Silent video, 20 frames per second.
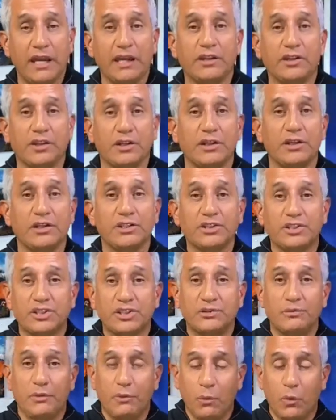And they're going
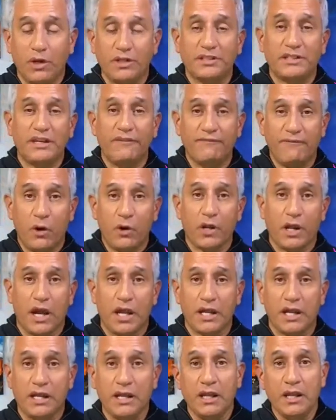to, once they vote on
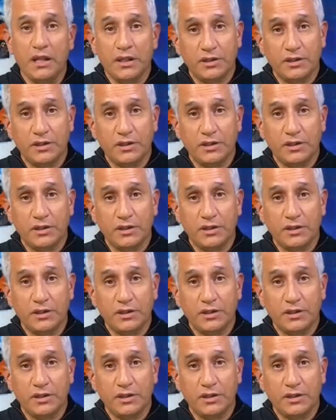it,